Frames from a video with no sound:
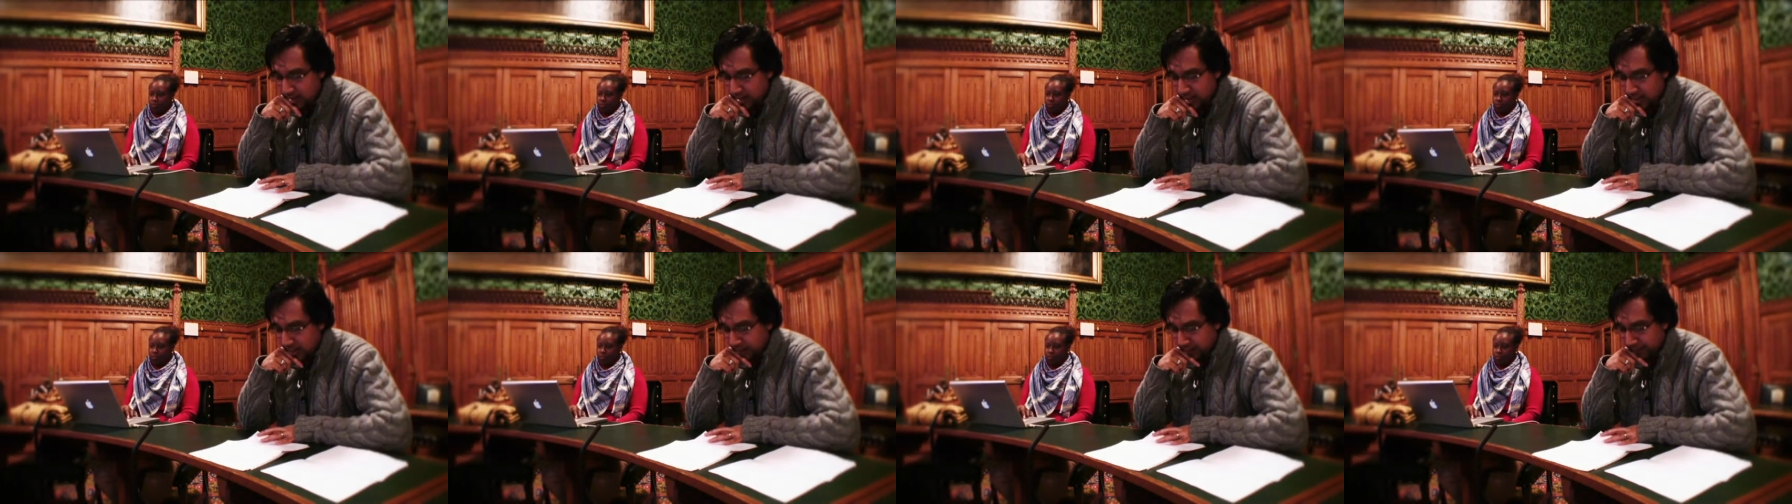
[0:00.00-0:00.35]

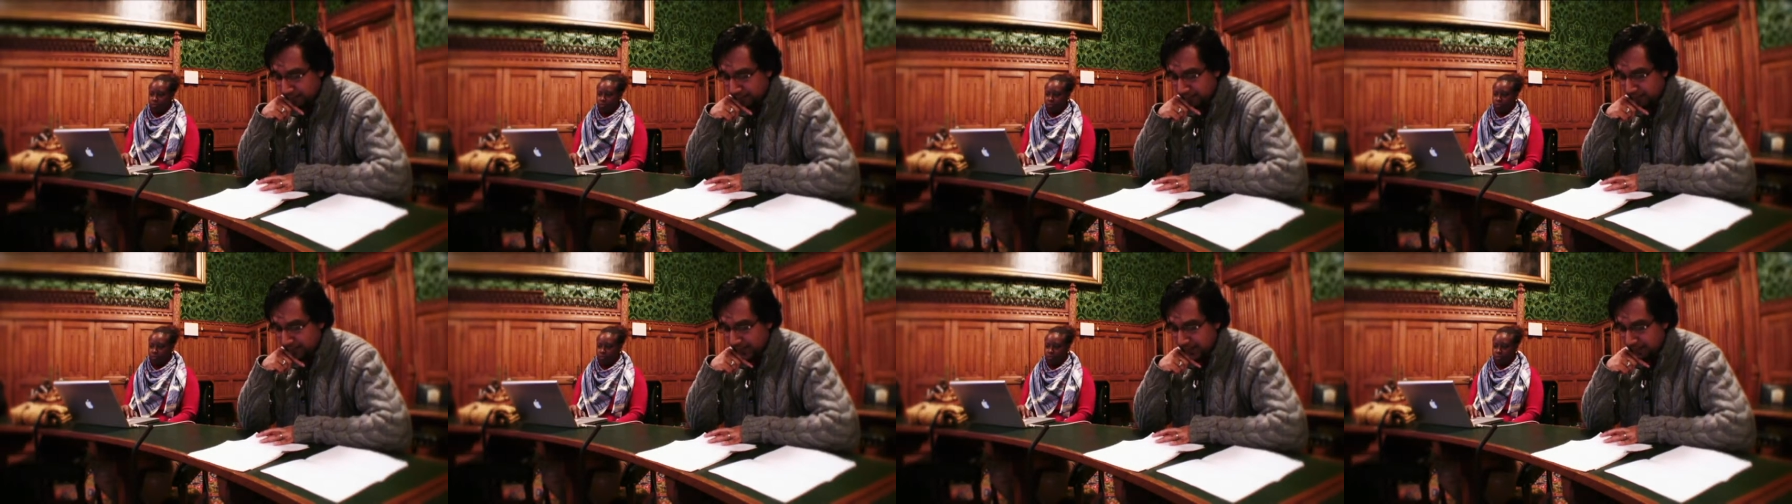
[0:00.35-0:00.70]

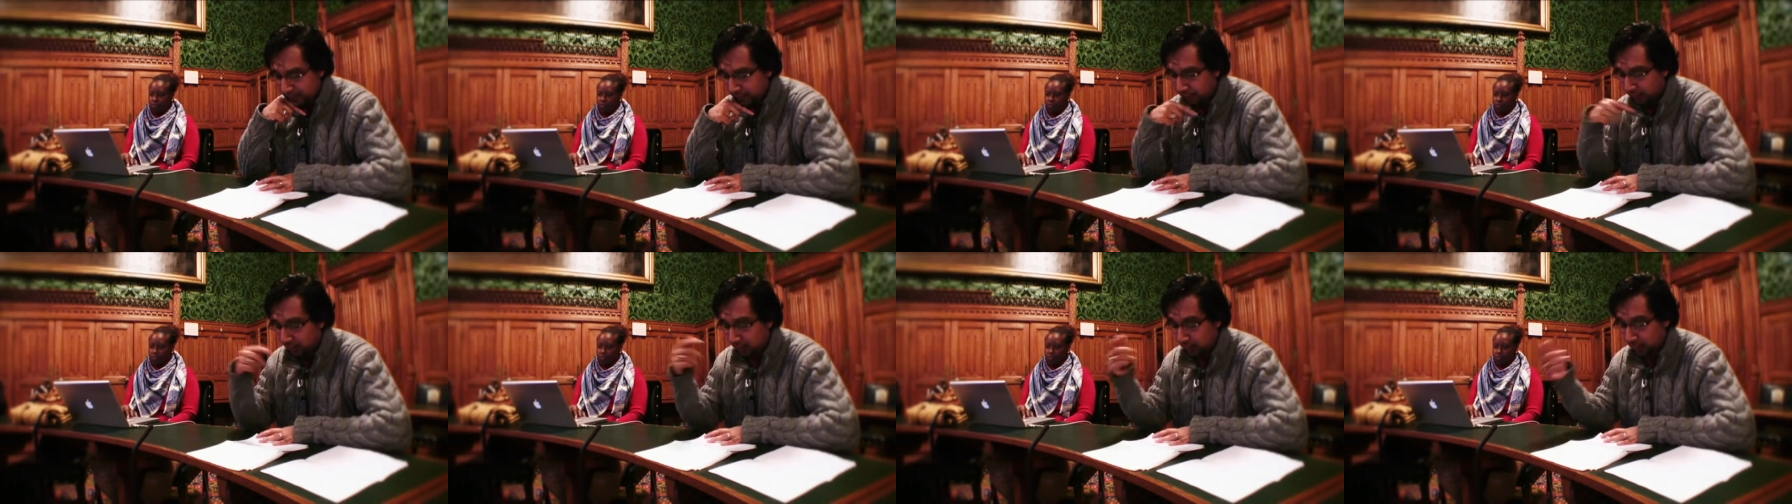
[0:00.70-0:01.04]
um,
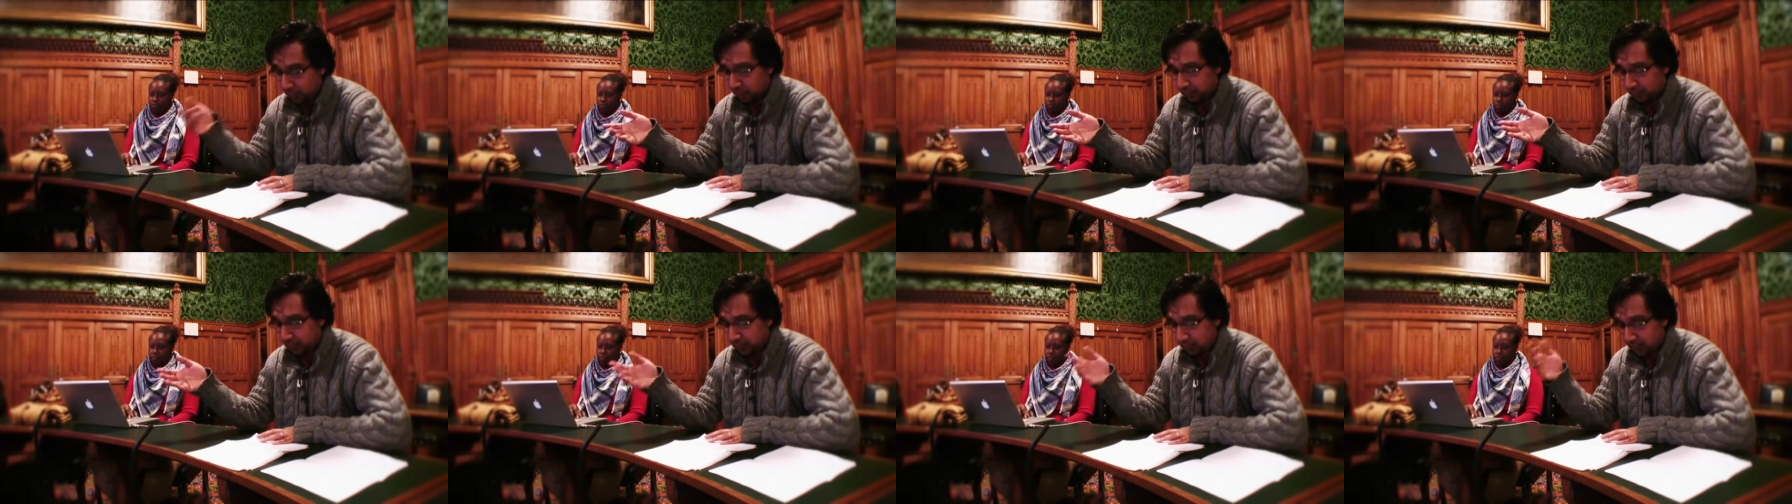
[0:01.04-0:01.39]
following
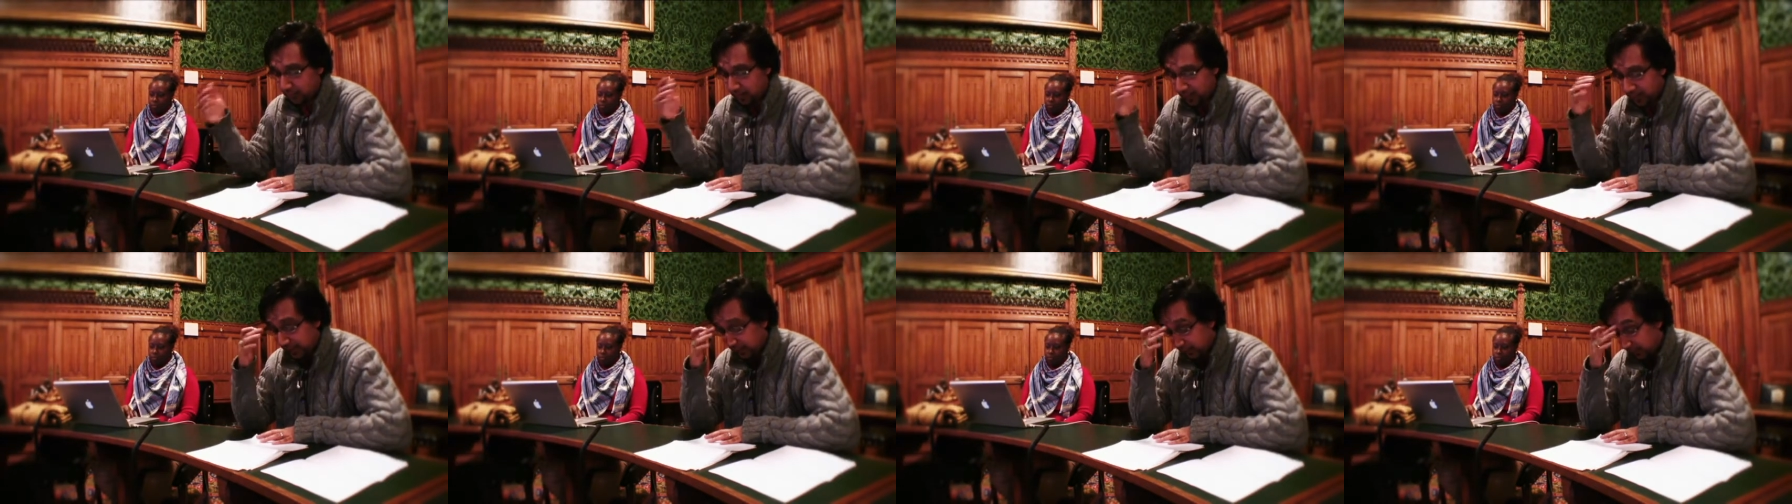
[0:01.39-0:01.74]
on from some of
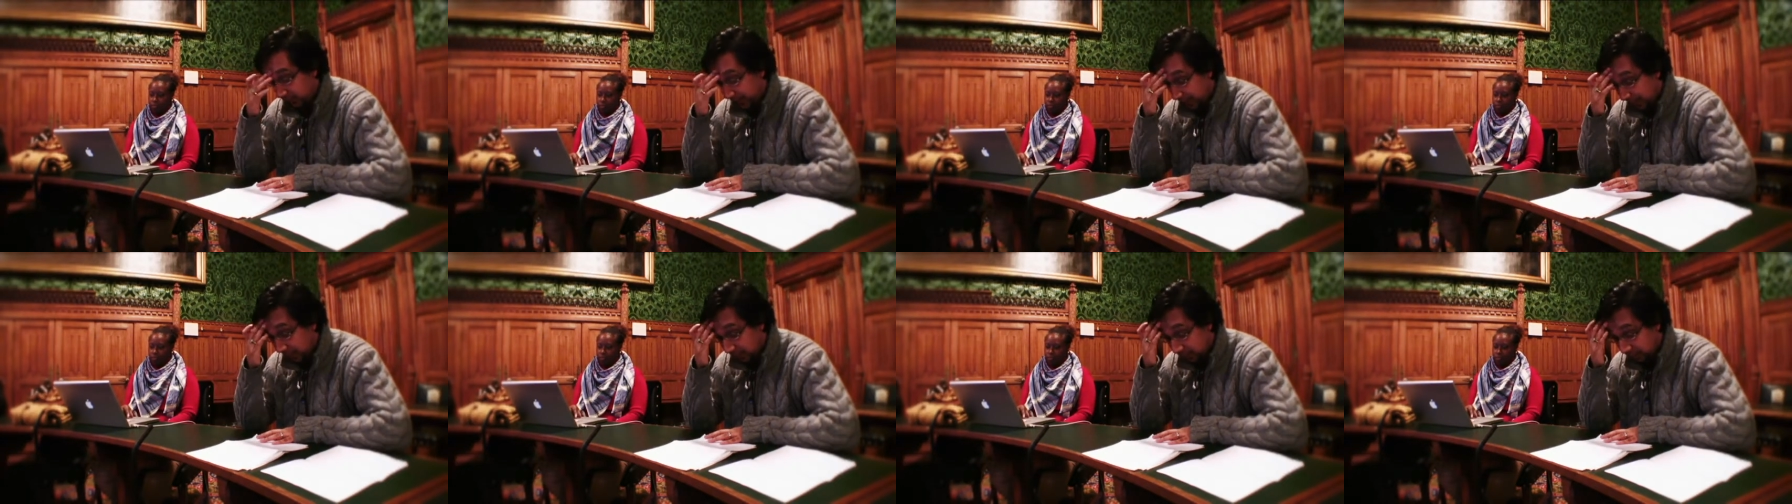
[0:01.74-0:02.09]
the things that
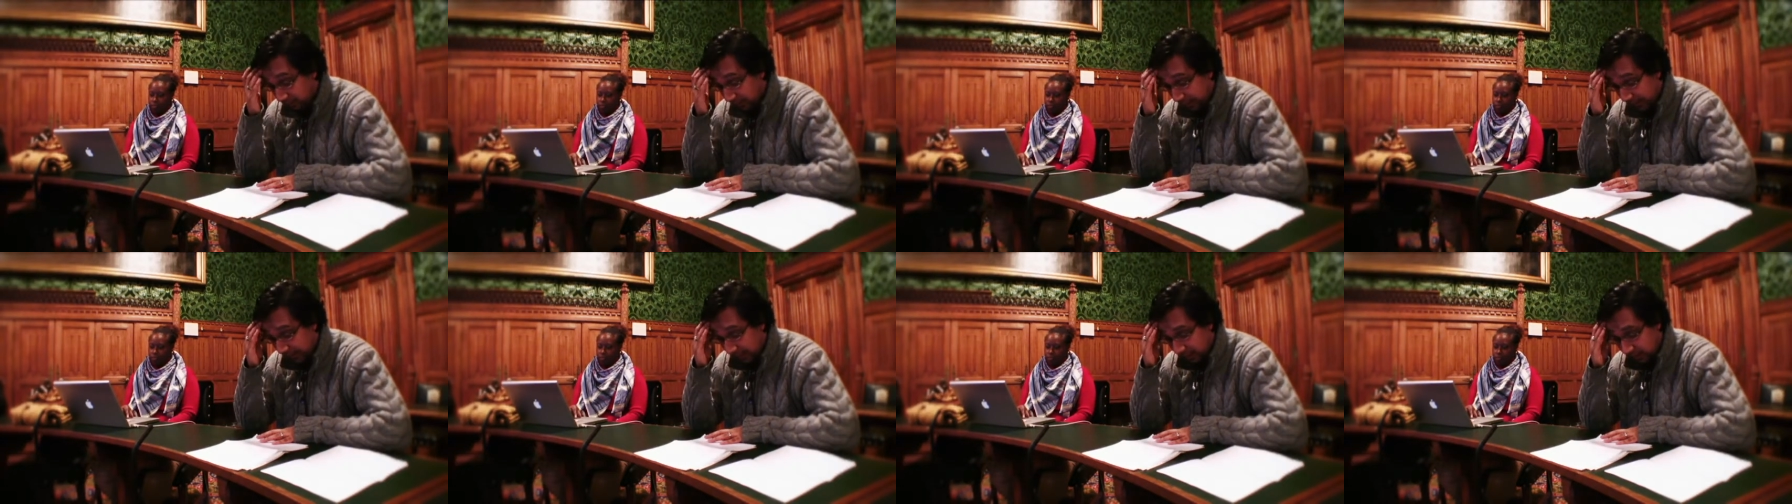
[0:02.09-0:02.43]
Ian
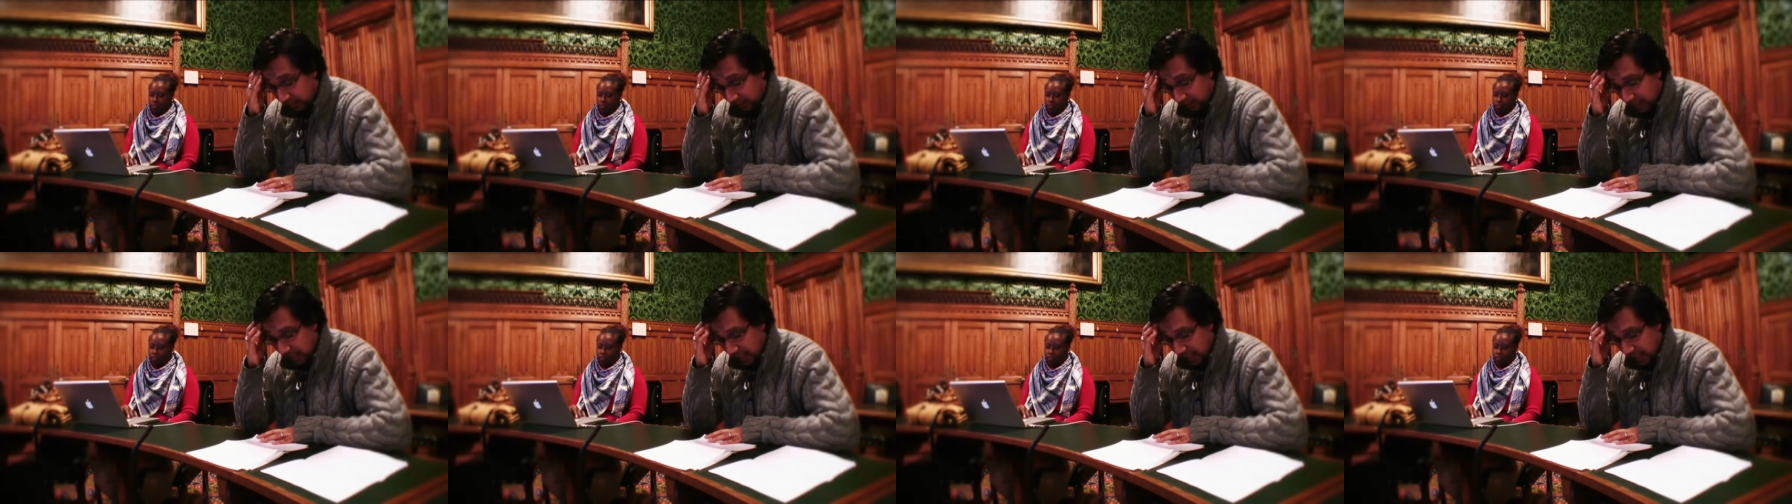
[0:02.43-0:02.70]
raised,